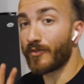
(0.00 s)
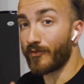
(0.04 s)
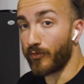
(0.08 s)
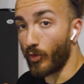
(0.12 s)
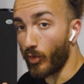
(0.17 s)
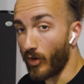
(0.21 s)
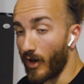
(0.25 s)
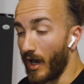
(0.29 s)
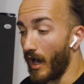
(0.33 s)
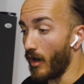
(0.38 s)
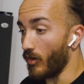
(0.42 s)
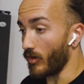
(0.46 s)

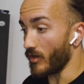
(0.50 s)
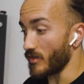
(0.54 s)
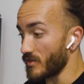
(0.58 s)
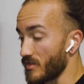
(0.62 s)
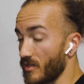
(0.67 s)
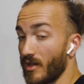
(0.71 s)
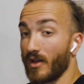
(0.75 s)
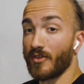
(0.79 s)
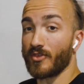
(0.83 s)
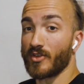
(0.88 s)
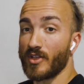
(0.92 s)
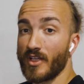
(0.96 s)
4 hours
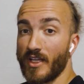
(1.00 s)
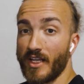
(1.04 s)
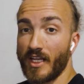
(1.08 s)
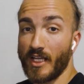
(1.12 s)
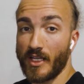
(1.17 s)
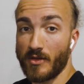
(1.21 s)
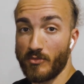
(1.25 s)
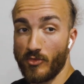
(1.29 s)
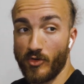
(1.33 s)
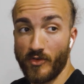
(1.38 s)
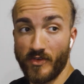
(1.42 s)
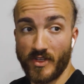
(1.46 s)
of
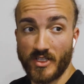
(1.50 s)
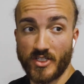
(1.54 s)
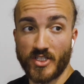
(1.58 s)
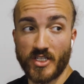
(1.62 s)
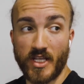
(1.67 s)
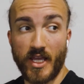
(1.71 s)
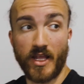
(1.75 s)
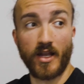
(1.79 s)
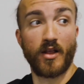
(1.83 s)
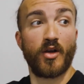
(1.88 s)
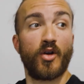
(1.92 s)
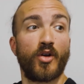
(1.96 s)
cleaning and moving
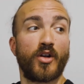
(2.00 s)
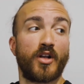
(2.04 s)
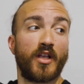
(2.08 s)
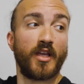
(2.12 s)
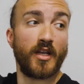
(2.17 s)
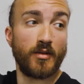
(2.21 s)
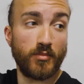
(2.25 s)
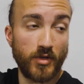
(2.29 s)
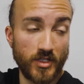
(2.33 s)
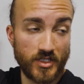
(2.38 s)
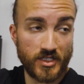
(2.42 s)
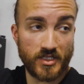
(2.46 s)
shit.
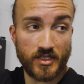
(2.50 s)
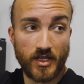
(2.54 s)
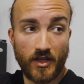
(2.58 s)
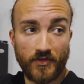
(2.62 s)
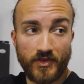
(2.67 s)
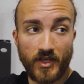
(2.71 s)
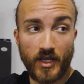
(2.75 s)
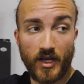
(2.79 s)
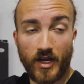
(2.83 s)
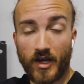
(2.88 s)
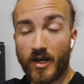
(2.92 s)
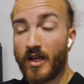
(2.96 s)
Cleaned a bunch of
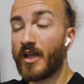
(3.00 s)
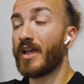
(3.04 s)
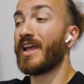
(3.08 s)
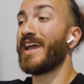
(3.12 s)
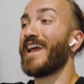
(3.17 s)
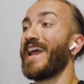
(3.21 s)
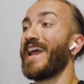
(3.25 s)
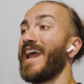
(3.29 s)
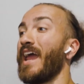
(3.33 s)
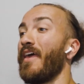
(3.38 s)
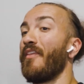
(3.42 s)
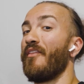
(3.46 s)
stuff here,
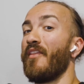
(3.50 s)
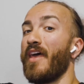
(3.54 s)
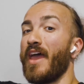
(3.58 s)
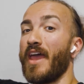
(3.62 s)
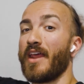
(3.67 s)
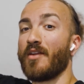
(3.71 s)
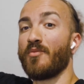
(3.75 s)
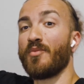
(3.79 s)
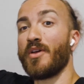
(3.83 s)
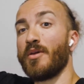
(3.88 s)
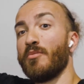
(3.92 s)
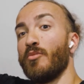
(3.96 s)
and
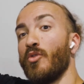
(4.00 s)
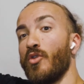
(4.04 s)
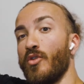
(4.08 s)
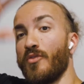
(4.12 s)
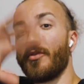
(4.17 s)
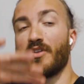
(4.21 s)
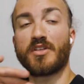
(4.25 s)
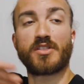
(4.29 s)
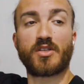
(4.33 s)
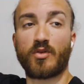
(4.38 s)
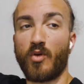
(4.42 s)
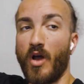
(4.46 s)
then we
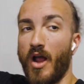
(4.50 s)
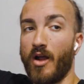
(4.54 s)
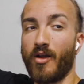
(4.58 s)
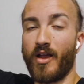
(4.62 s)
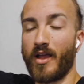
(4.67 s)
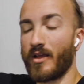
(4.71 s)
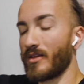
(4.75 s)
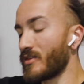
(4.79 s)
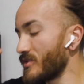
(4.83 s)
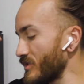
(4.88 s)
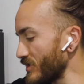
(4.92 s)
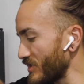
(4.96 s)
moved a squat
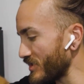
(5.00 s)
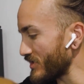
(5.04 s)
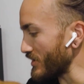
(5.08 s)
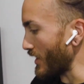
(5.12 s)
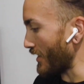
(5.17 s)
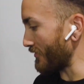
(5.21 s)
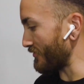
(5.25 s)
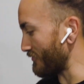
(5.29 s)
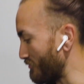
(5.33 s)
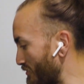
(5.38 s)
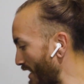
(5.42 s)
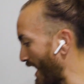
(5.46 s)
rack, just
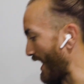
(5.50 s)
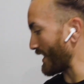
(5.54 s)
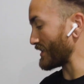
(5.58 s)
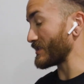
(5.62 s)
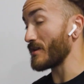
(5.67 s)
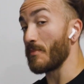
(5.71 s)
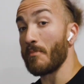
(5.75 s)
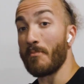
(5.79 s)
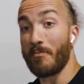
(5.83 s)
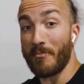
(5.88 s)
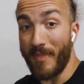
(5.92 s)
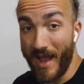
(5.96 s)
stuff back
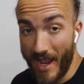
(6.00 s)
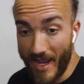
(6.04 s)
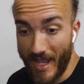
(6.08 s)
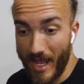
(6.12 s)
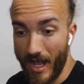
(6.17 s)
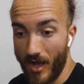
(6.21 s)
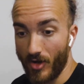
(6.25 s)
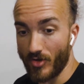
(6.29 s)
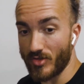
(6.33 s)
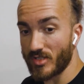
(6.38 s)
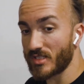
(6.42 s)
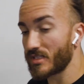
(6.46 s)
to my
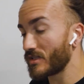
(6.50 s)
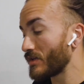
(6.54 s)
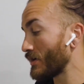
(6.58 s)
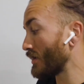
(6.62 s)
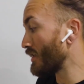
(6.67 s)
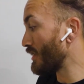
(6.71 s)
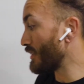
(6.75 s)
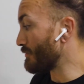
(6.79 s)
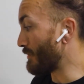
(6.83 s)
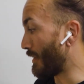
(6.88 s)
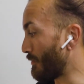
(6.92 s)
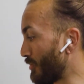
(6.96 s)
house,
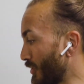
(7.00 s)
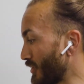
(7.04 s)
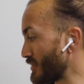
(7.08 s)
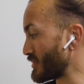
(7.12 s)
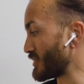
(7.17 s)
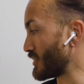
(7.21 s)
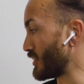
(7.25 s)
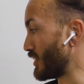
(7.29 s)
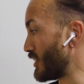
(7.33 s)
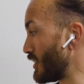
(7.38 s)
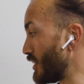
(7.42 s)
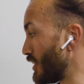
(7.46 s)
my
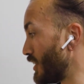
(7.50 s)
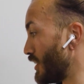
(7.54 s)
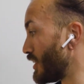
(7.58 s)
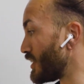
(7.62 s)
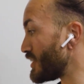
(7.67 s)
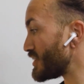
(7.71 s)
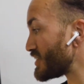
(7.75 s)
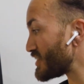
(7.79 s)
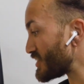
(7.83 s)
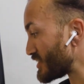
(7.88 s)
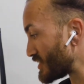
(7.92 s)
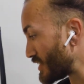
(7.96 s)
personal
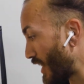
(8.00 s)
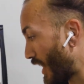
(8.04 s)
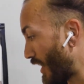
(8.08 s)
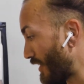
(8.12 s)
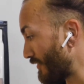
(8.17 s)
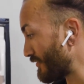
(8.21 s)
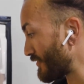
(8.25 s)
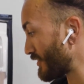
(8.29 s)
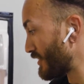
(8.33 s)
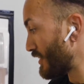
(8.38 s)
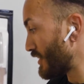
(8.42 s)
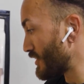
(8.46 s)

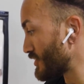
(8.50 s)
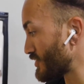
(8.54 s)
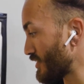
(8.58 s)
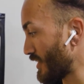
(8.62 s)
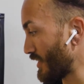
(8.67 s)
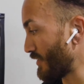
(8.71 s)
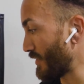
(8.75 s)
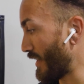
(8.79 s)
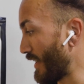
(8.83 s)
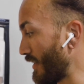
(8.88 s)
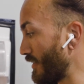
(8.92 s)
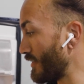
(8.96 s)
stuff. So
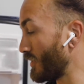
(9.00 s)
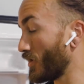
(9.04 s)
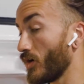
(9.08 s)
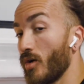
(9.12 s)
anyway,